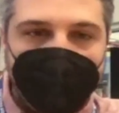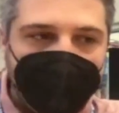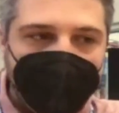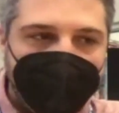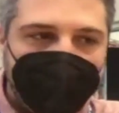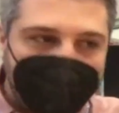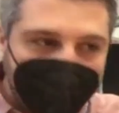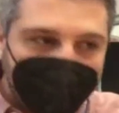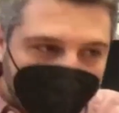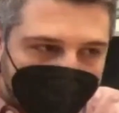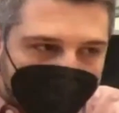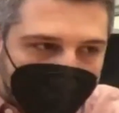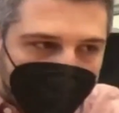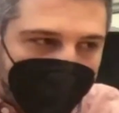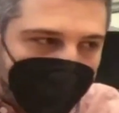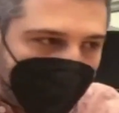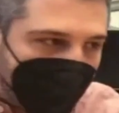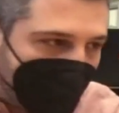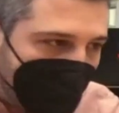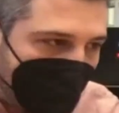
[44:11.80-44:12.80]

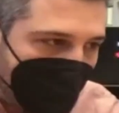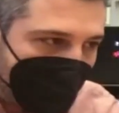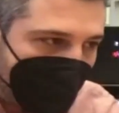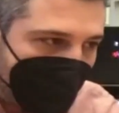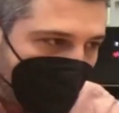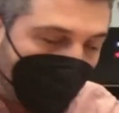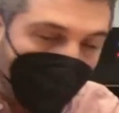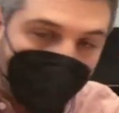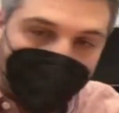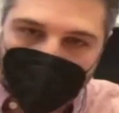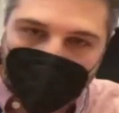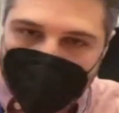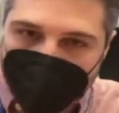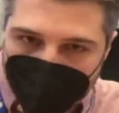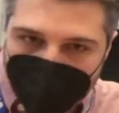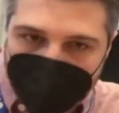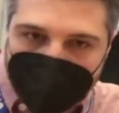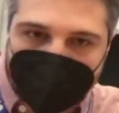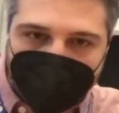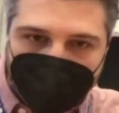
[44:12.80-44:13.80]
typical Google
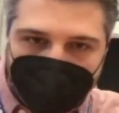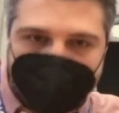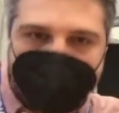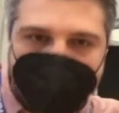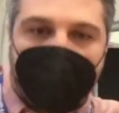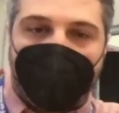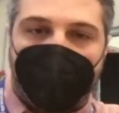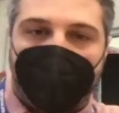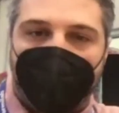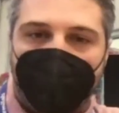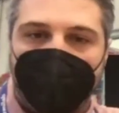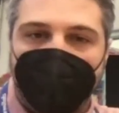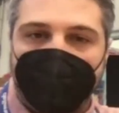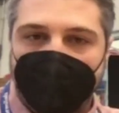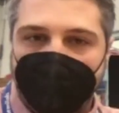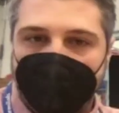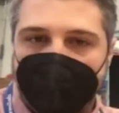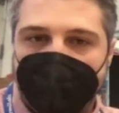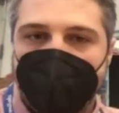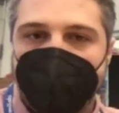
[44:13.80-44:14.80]
qubit, for example,
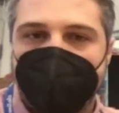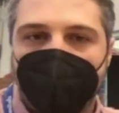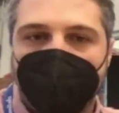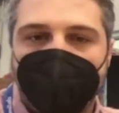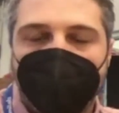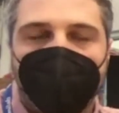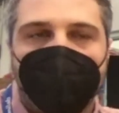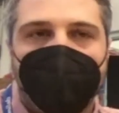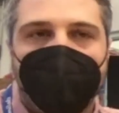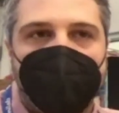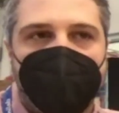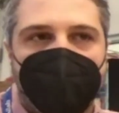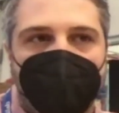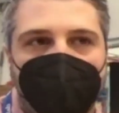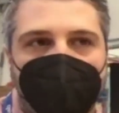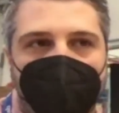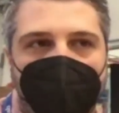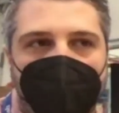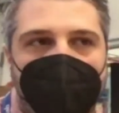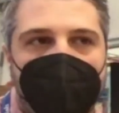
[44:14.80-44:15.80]
can store information for a
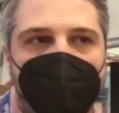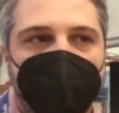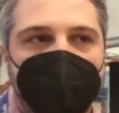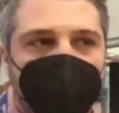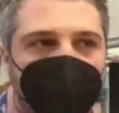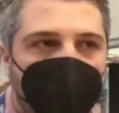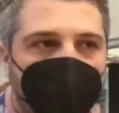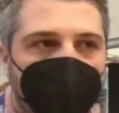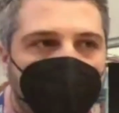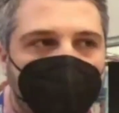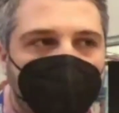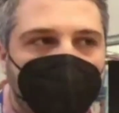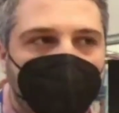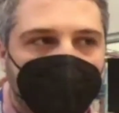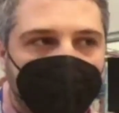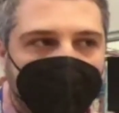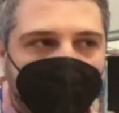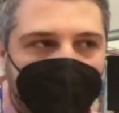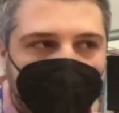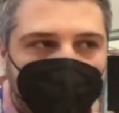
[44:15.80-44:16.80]
maximum of
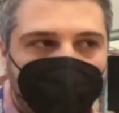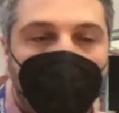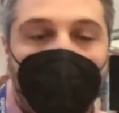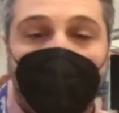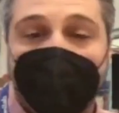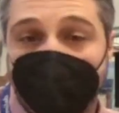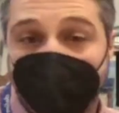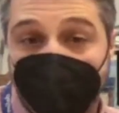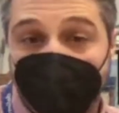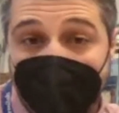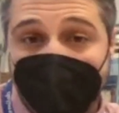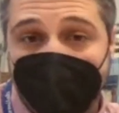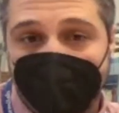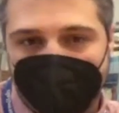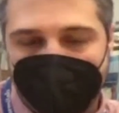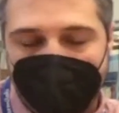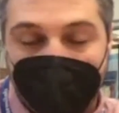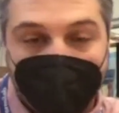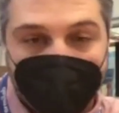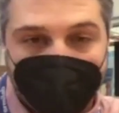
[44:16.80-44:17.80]
200
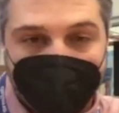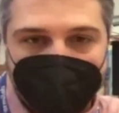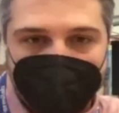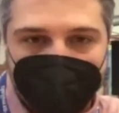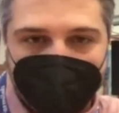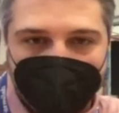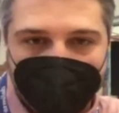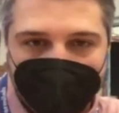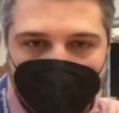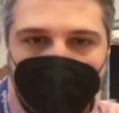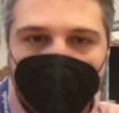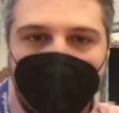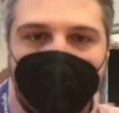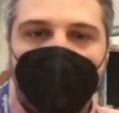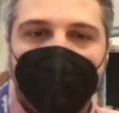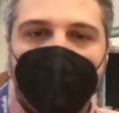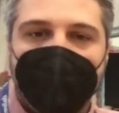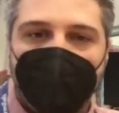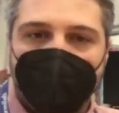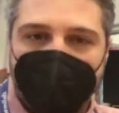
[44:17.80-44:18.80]
microseconds,
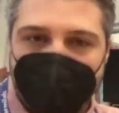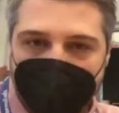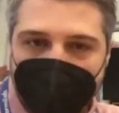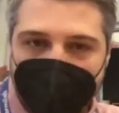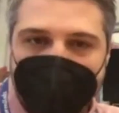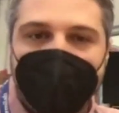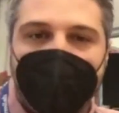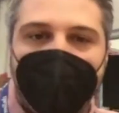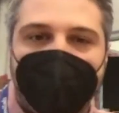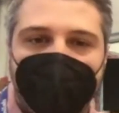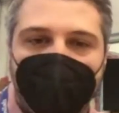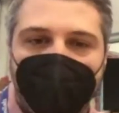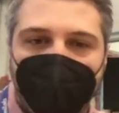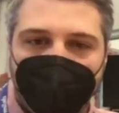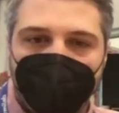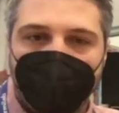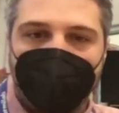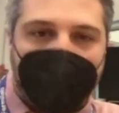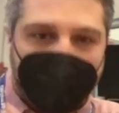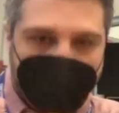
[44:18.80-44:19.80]
which means that if you
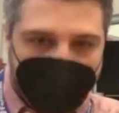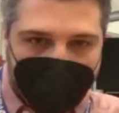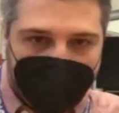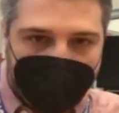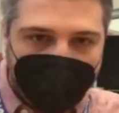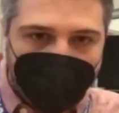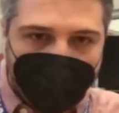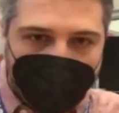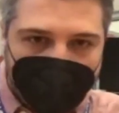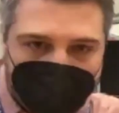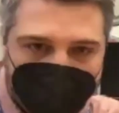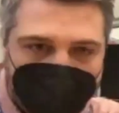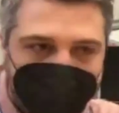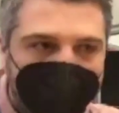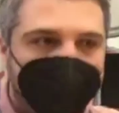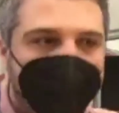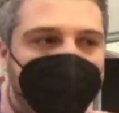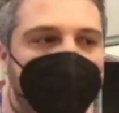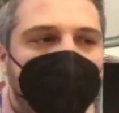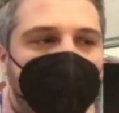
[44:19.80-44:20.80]
run an algorithm,
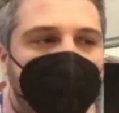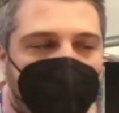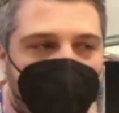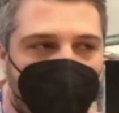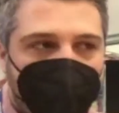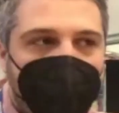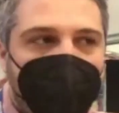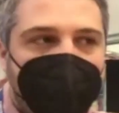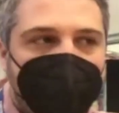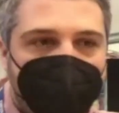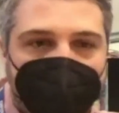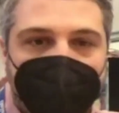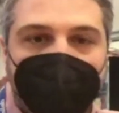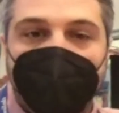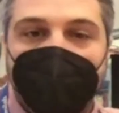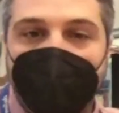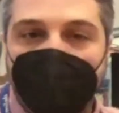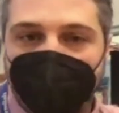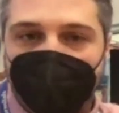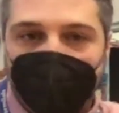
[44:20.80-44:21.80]
you must be really
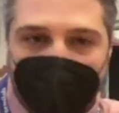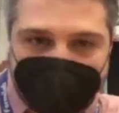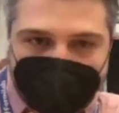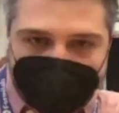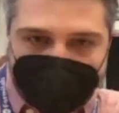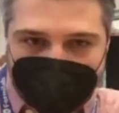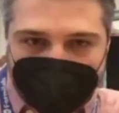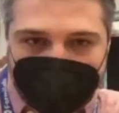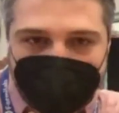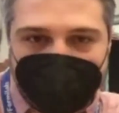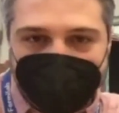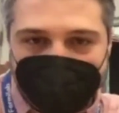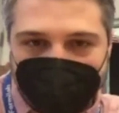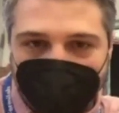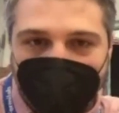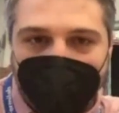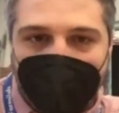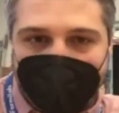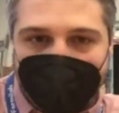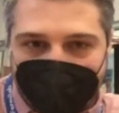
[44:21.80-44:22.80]
fast to
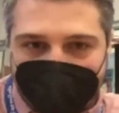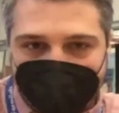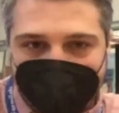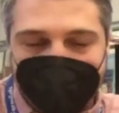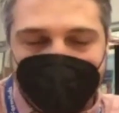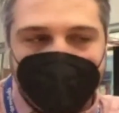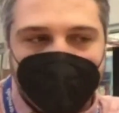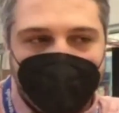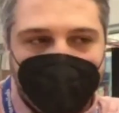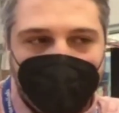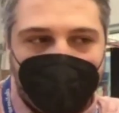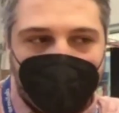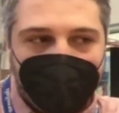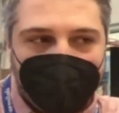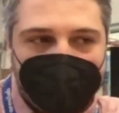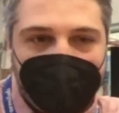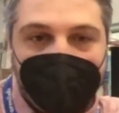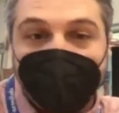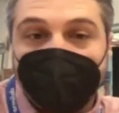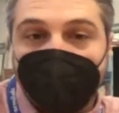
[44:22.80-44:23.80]
run it, because
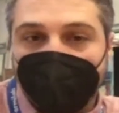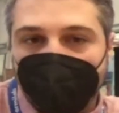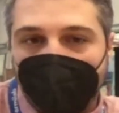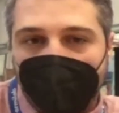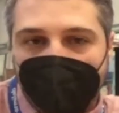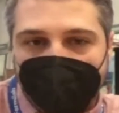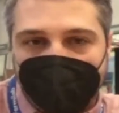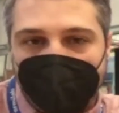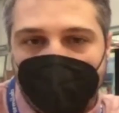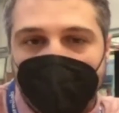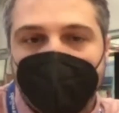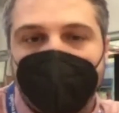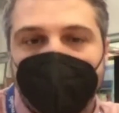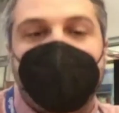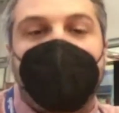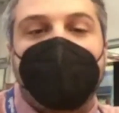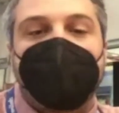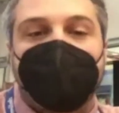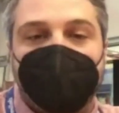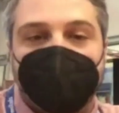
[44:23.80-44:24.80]
after 200
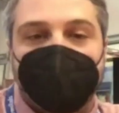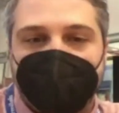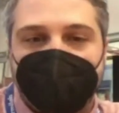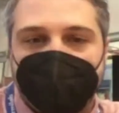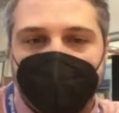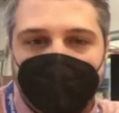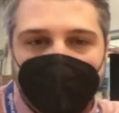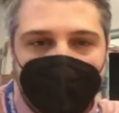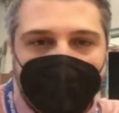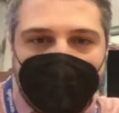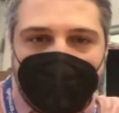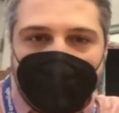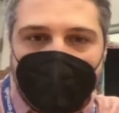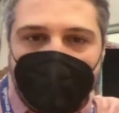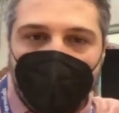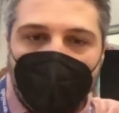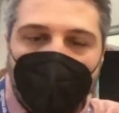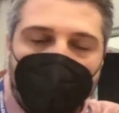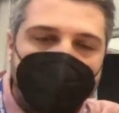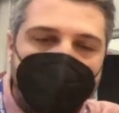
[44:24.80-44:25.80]
microseconds, you
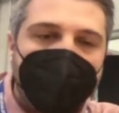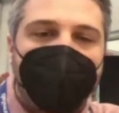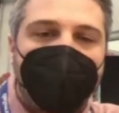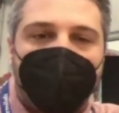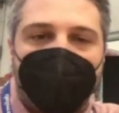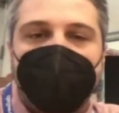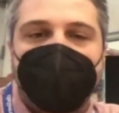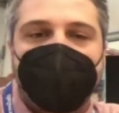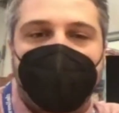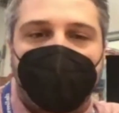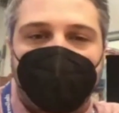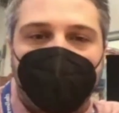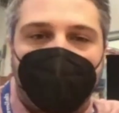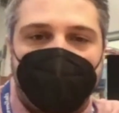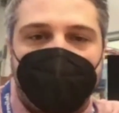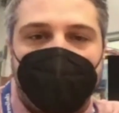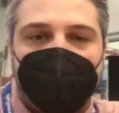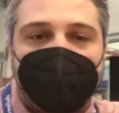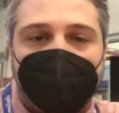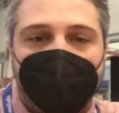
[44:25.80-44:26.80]
lose the information that was in
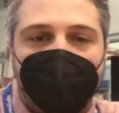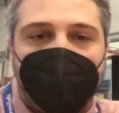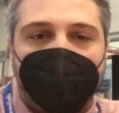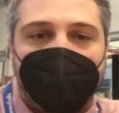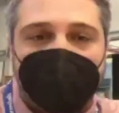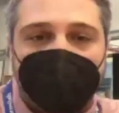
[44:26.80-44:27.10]
that qubit.